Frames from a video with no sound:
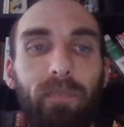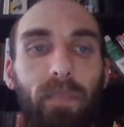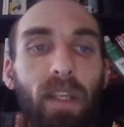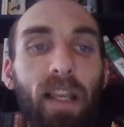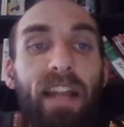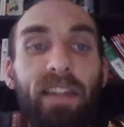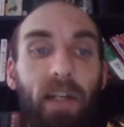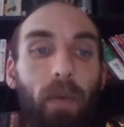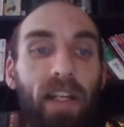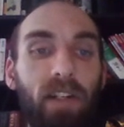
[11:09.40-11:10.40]
And like
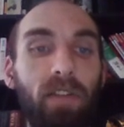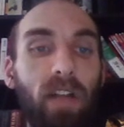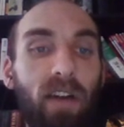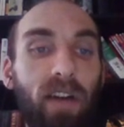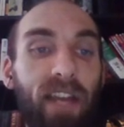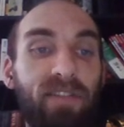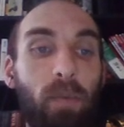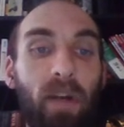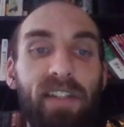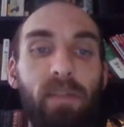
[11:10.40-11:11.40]
right here, I have
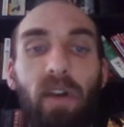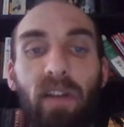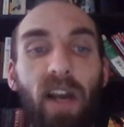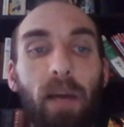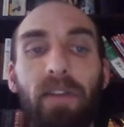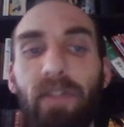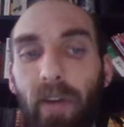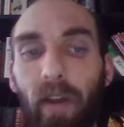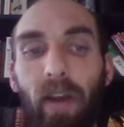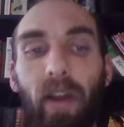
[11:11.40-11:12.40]
surprised a party of goblins.
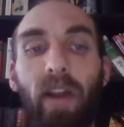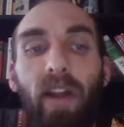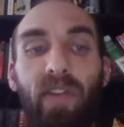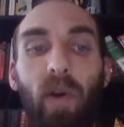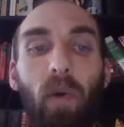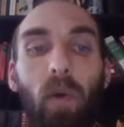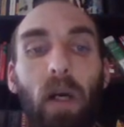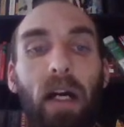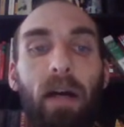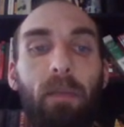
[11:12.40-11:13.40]
And so
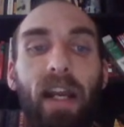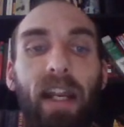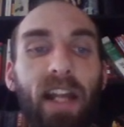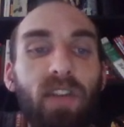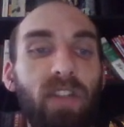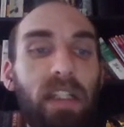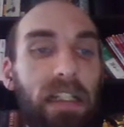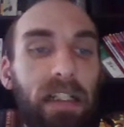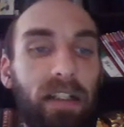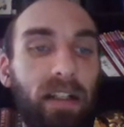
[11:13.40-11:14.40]
I can
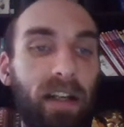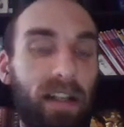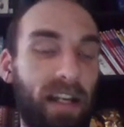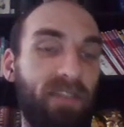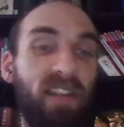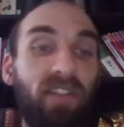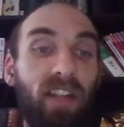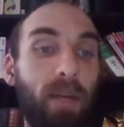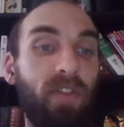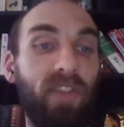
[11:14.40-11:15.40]
actually, I have several
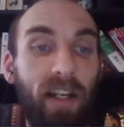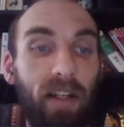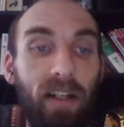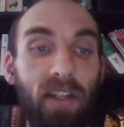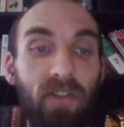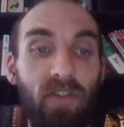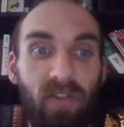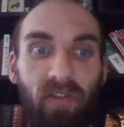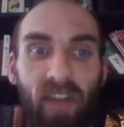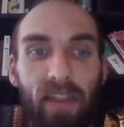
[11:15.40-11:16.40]
options. I can either just
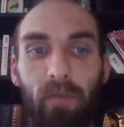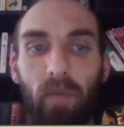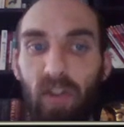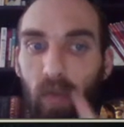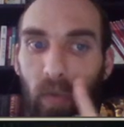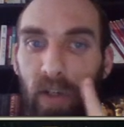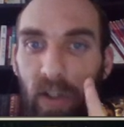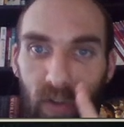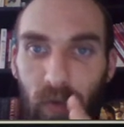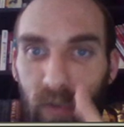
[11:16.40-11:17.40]
fight them, which is what we're going to
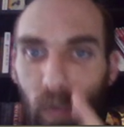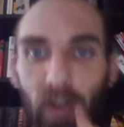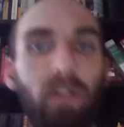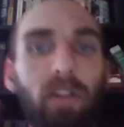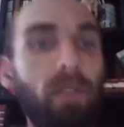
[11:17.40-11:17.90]
do. Spoiler alert.